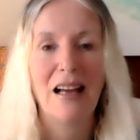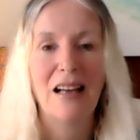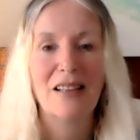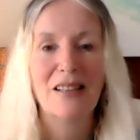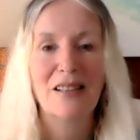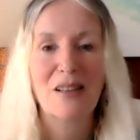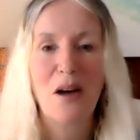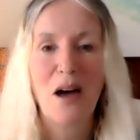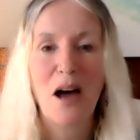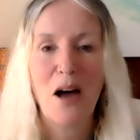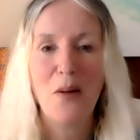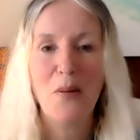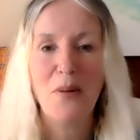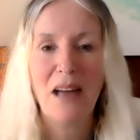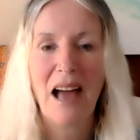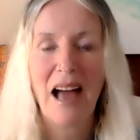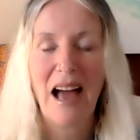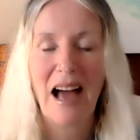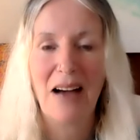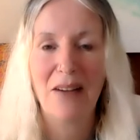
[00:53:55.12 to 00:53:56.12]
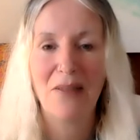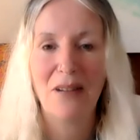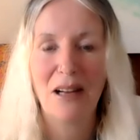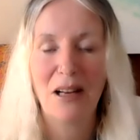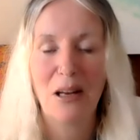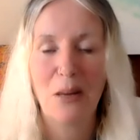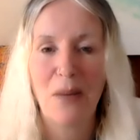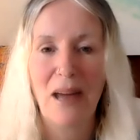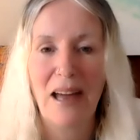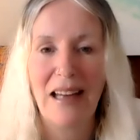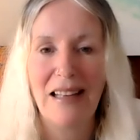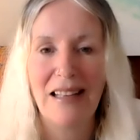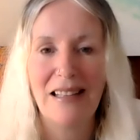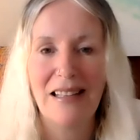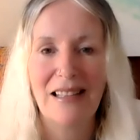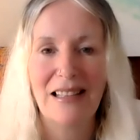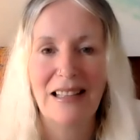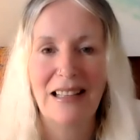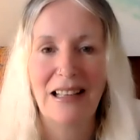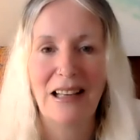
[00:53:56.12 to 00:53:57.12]
So I hope you have an
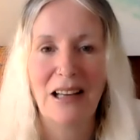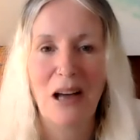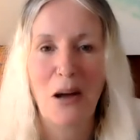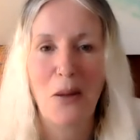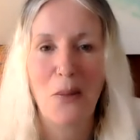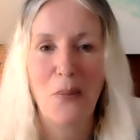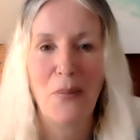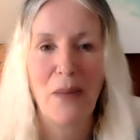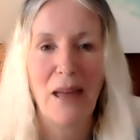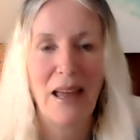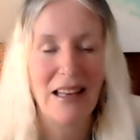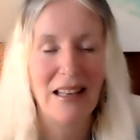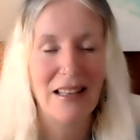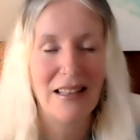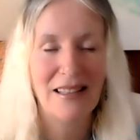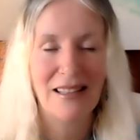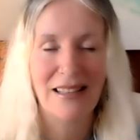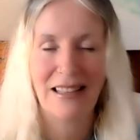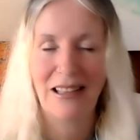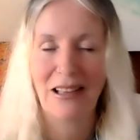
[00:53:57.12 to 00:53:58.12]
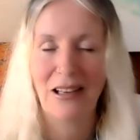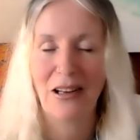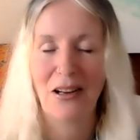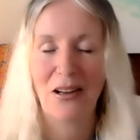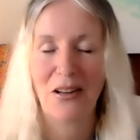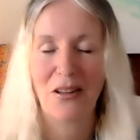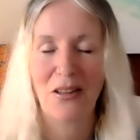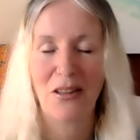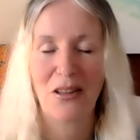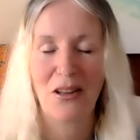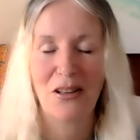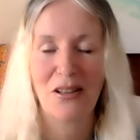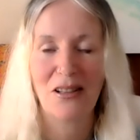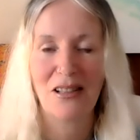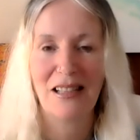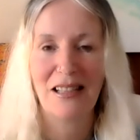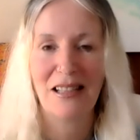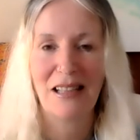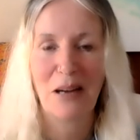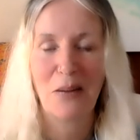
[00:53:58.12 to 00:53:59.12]
amazing, amazing
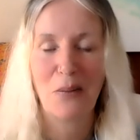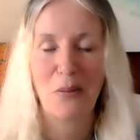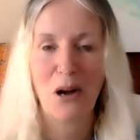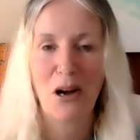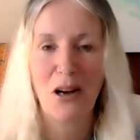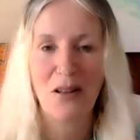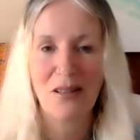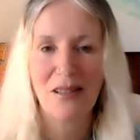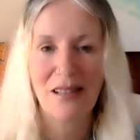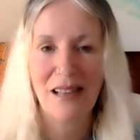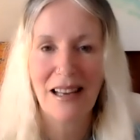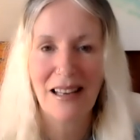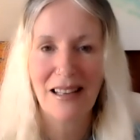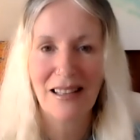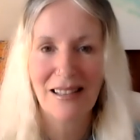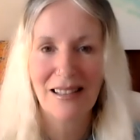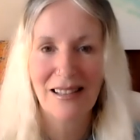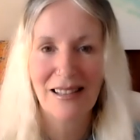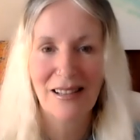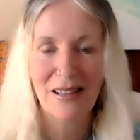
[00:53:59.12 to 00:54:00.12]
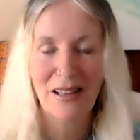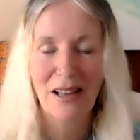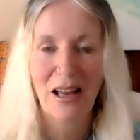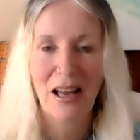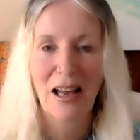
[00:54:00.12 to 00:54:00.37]
13-day process.